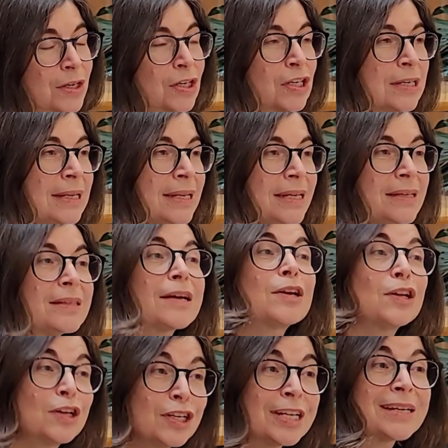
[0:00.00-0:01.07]
currently
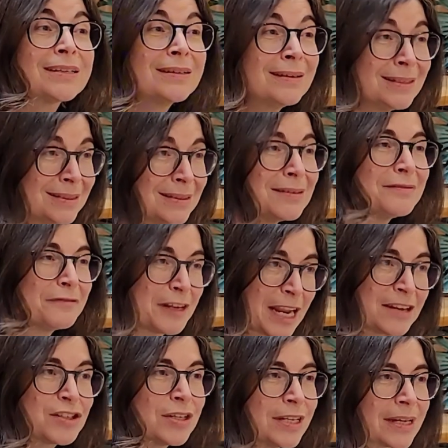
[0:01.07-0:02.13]
they're learning
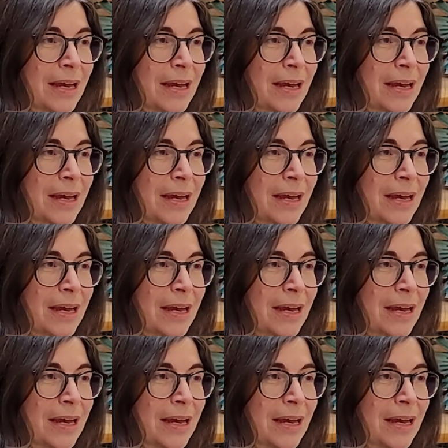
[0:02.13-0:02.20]
financial